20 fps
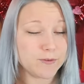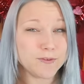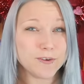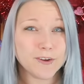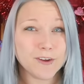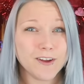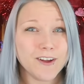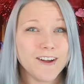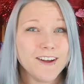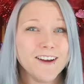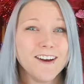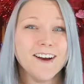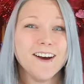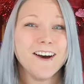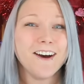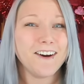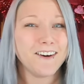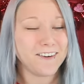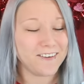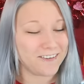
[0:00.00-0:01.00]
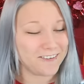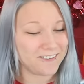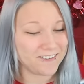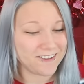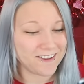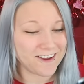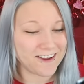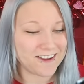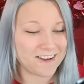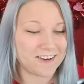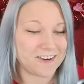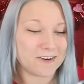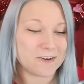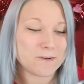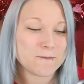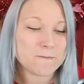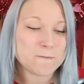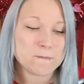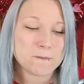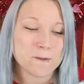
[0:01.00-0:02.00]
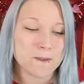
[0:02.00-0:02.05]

beautiful. Oh, thank you.